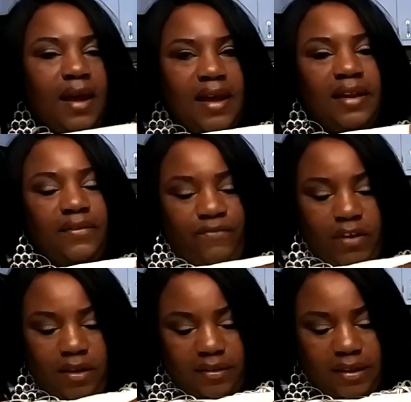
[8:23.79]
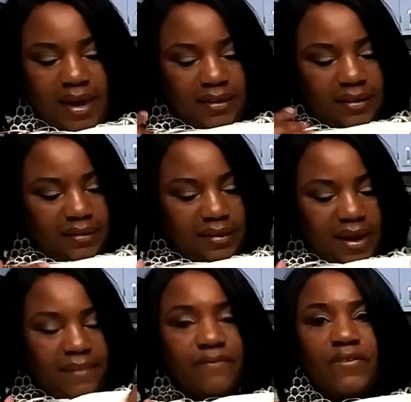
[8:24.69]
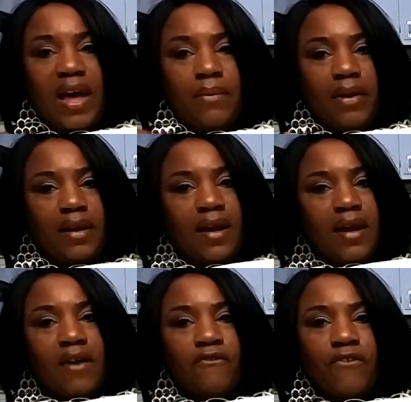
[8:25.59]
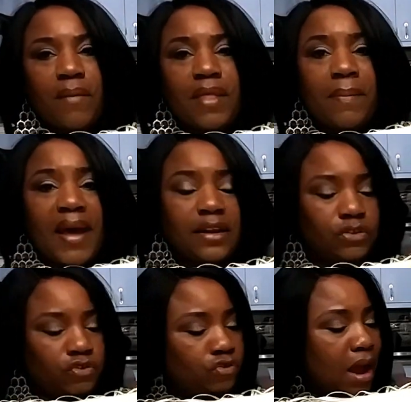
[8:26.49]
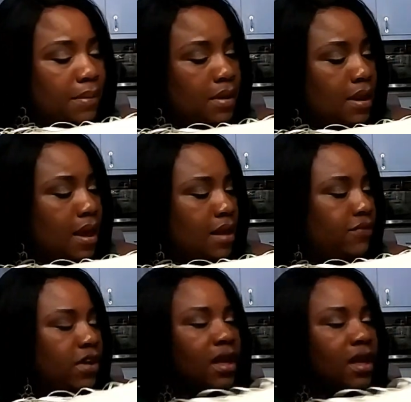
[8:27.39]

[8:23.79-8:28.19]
and it feels like the same fabric from the painter's drop cloth,